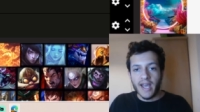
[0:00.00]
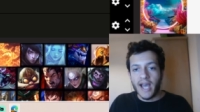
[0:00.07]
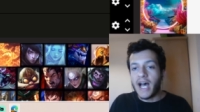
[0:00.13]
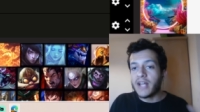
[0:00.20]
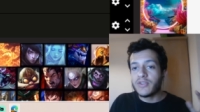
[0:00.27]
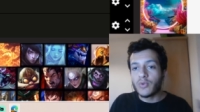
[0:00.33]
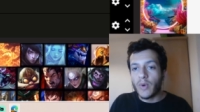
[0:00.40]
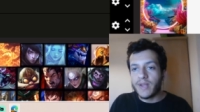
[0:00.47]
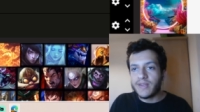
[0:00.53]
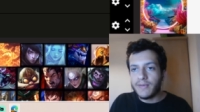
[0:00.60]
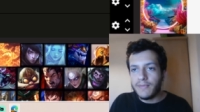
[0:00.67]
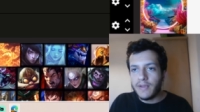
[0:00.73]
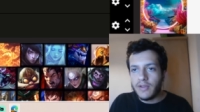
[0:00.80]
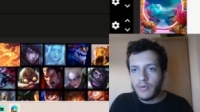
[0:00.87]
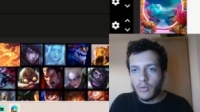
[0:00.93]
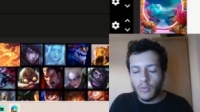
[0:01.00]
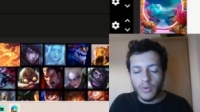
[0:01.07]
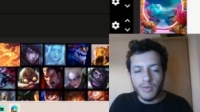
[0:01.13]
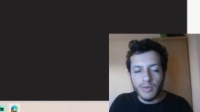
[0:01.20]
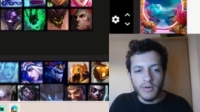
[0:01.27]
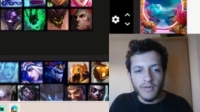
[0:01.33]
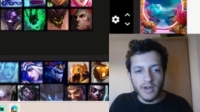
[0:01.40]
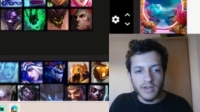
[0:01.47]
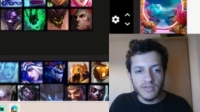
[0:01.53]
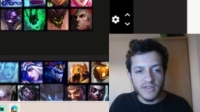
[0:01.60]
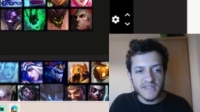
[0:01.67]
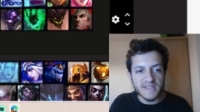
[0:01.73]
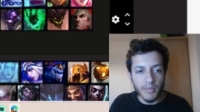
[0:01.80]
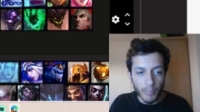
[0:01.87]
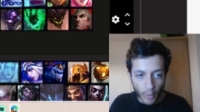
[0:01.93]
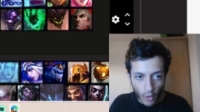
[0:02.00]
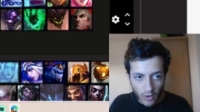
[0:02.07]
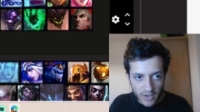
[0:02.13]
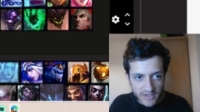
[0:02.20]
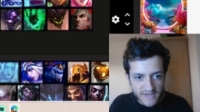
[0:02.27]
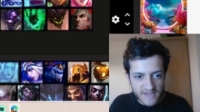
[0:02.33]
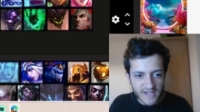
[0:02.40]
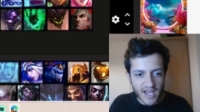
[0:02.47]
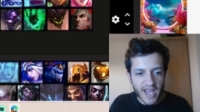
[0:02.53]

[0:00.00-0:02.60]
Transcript: And to end the video, we move on to the supports.